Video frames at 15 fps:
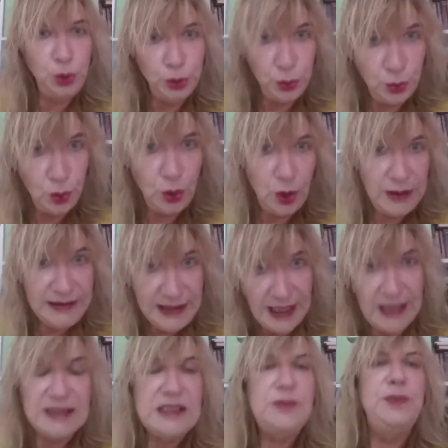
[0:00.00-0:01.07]
do you
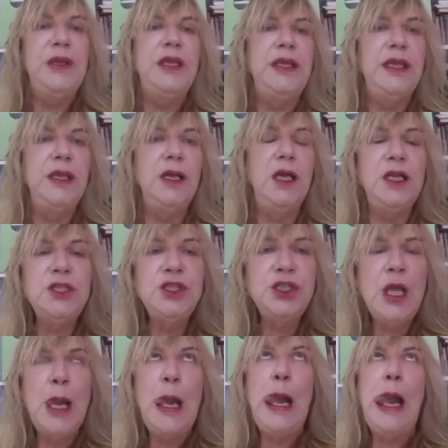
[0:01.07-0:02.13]
can speak
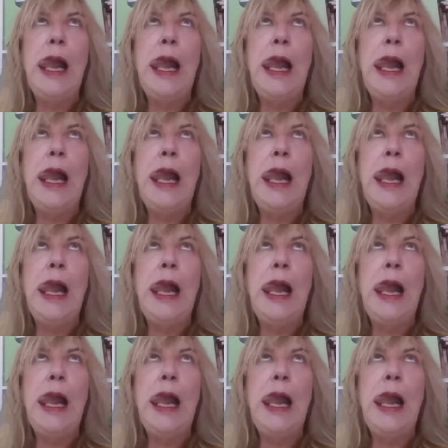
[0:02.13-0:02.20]
English